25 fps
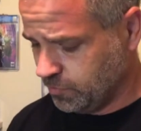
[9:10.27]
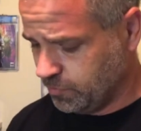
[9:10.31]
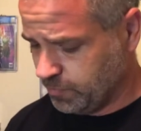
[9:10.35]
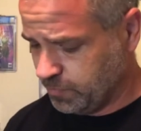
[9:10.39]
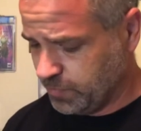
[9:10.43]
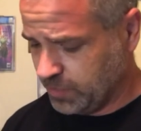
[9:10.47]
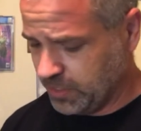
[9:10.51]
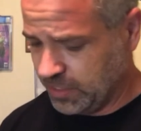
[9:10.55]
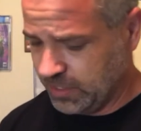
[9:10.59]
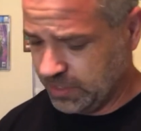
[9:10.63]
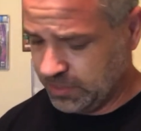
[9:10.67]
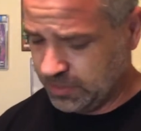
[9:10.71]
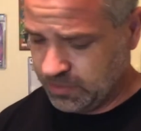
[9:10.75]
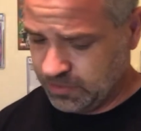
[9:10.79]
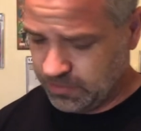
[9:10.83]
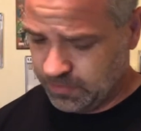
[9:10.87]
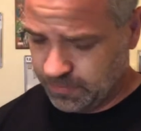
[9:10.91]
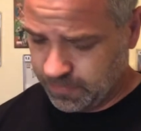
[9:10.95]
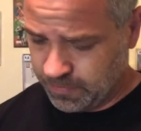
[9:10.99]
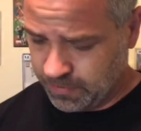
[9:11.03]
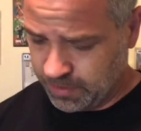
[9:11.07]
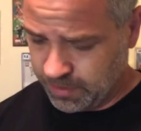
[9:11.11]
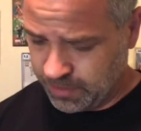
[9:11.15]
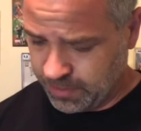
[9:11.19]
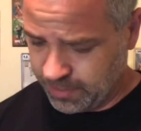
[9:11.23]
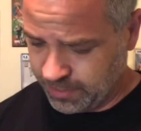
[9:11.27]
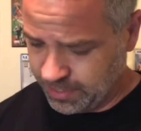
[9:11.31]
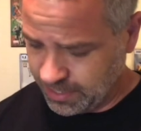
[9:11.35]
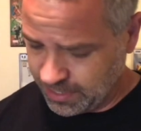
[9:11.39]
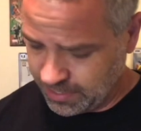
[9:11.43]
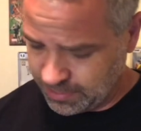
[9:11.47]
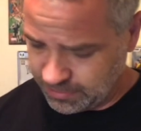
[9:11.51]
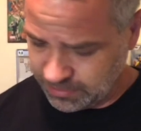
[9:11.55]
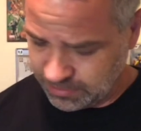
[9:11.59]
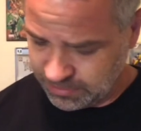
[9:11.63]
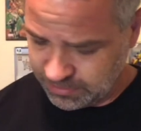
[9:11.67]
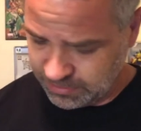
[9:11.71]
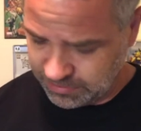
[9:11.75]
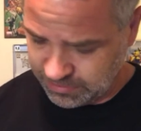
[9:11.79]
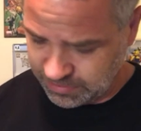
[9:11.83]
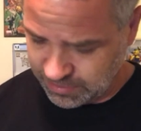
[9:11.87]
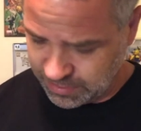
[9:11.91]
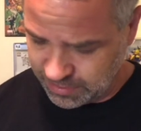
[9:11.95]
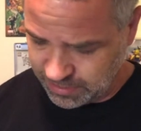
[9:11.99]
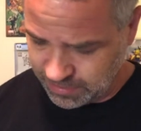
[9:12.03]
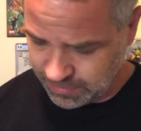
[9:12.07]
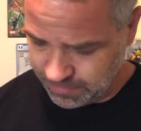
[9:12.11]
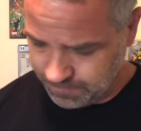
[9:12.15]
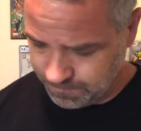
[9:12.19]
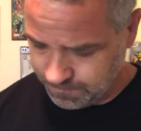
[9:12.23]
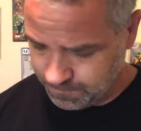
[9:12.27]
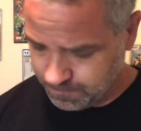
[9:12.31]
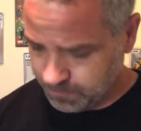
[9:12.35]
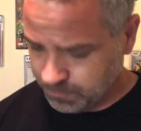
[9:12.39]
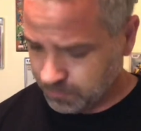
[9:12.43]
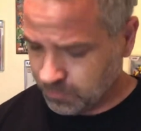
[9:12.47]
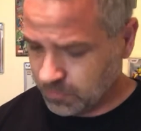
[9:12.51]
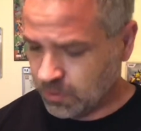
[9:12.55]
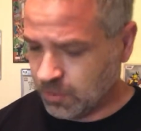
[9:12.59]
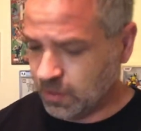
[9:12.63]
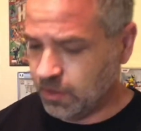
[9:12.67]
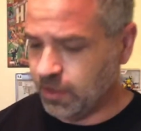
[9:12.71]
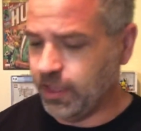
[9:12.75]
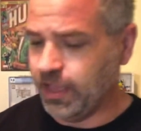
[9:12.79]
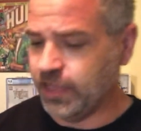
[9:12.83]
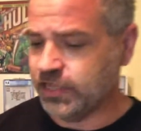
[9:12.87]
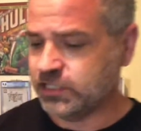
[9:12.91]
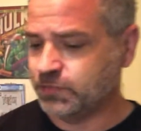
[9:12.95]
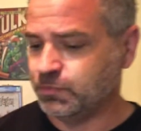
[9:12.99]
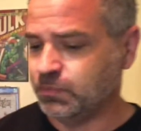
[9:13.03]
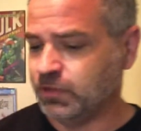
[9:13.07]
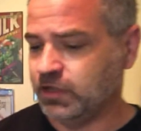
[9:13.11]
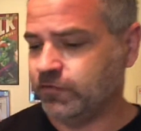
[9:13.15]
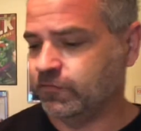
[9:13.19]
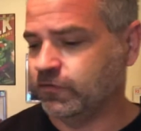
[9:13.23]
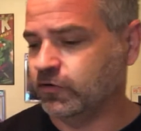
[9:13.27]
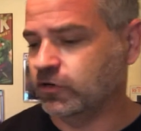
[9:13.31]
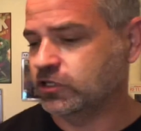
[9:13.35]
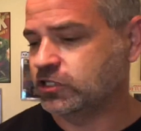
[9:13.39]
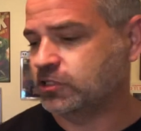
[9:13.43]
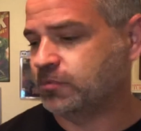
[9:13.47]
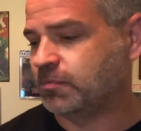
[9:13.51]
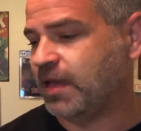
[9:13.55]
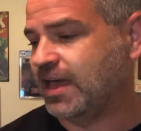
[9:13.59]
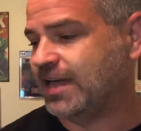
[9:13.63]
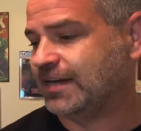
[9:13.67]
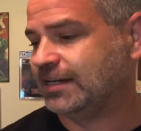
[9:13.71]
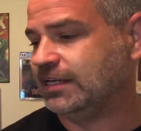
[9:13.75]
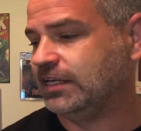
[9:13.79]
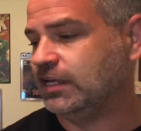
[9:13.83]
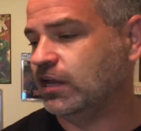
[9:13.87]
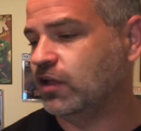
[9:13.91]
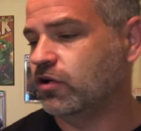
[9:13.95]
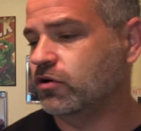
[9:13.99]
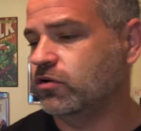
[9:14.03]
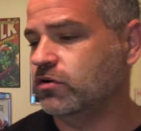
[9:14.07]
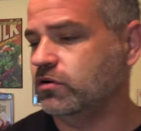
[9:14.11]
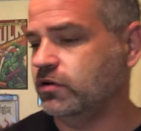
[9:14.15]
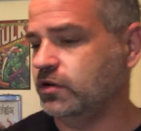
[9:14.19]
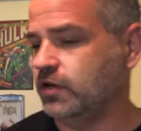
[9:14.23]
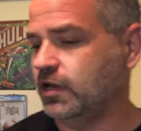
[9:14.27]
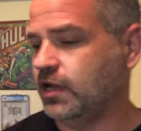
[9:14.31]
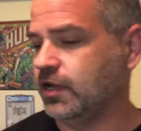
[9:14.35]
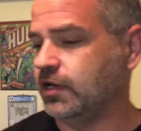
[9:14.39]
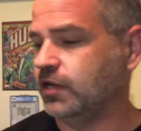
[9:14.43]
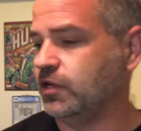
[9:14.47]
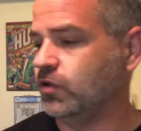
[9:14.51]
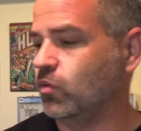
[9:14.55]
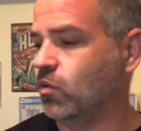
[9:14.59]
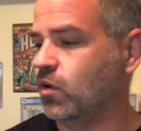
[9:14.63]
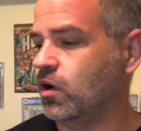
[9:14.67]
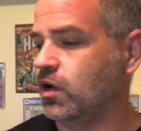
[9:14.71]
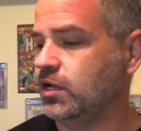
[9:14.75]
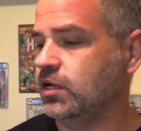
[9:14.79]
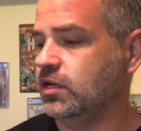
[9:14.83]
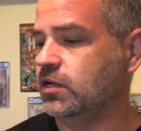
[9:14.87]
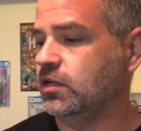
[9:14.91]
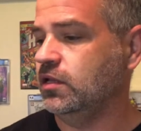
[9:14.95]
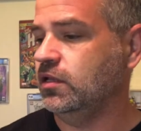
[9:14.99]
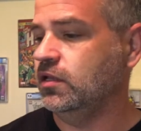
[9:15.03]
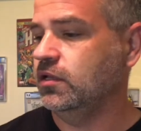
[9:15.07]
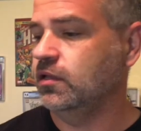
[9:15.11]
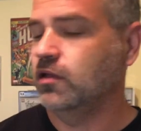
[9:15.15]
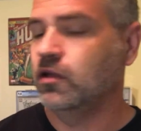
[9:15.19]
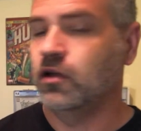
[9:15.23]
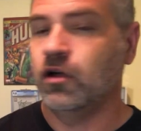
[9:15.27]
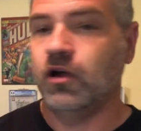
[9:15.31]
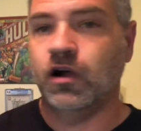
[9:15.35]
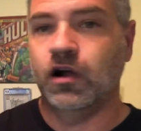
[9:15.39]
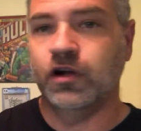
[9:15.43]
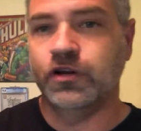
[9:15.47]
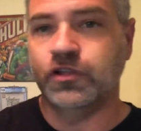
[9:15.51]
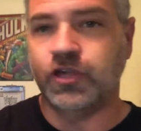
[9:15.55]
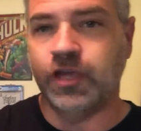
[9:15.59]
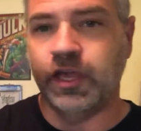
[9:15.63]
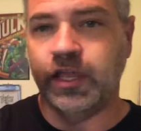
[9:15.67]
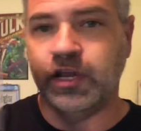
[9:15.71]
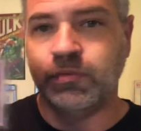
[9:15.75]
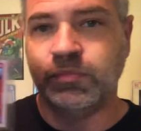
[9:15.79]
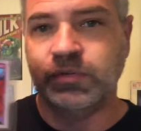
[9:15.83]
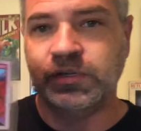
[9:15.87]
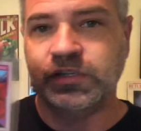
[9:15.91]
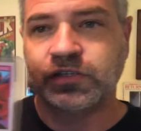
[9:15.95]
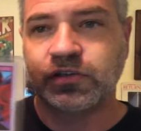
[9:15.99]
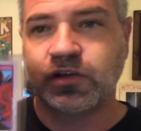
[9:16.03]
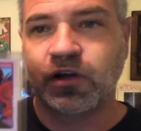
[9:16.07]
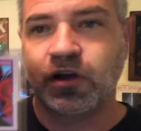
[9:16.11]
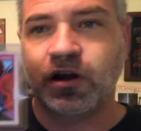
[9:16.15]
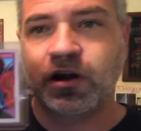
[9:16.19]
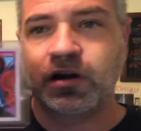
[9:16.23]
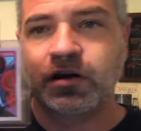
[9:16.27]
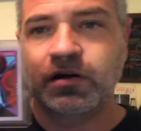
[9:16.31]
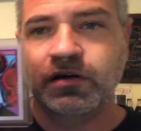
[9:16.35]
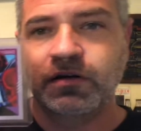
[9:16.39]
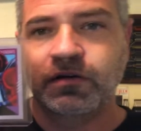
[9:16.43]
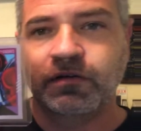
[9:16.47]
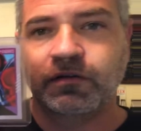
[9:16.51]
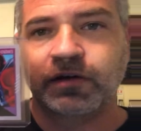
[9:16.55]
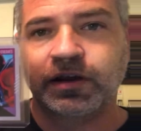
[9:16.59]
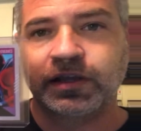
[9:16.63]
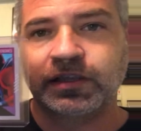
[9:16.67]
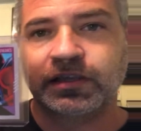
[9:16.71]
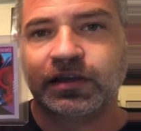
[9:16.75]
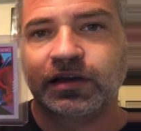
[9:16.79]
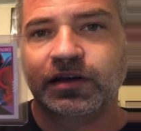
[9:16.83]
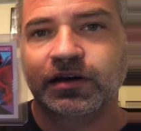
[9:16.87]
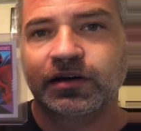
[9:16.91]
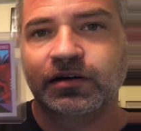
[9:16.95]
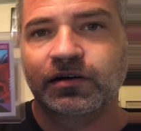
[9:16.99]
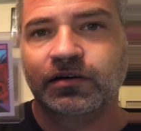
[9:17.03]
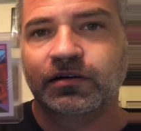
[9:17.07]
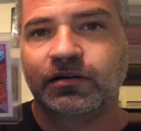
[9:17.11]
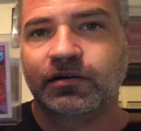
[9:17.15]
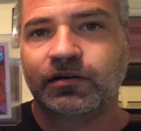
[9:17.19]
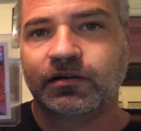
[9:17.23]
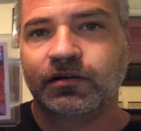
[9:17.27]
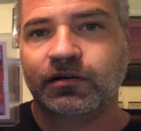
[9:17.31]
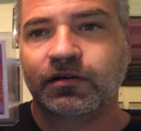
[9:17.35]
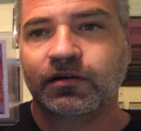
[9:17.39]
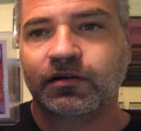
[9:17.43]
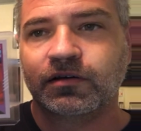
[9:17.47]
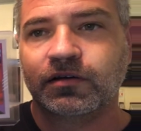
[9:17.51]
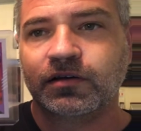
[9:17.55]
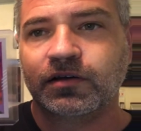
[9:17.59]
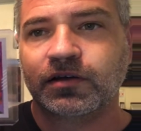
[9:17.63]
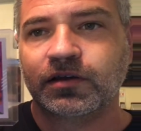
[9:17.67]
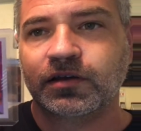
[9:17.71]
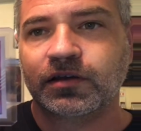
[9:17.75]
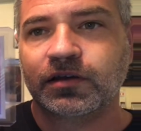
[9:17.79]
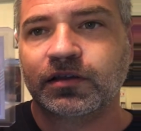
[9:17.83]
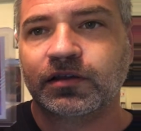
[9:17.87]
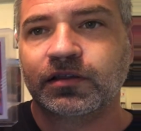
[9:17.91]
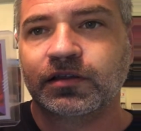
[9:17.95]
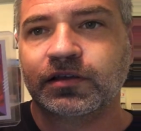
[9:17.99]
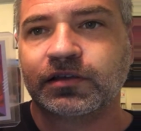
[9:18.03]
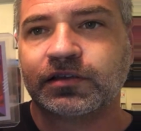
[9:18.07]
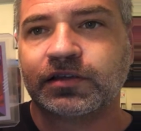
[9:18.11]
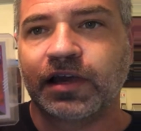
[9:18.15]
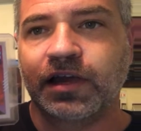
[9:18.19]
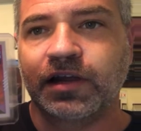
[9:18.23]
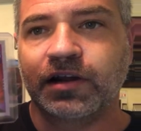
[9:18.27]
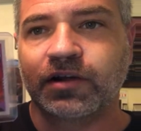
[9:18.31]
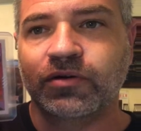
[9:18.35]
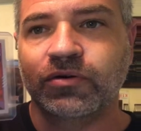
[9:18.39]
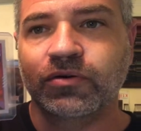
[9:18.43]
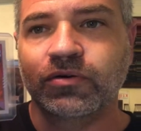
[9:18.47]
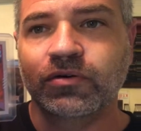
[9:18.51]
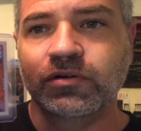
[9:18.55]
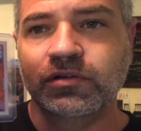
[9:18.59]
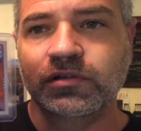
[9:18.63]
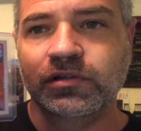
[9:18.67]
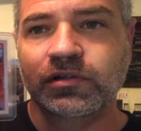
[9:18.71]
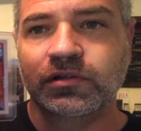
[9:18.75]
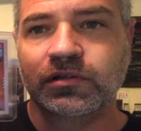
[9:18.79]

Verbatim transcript: But I got this X-Men vs. Magneto 91 Arch Enemies card right there. That's kind of cool.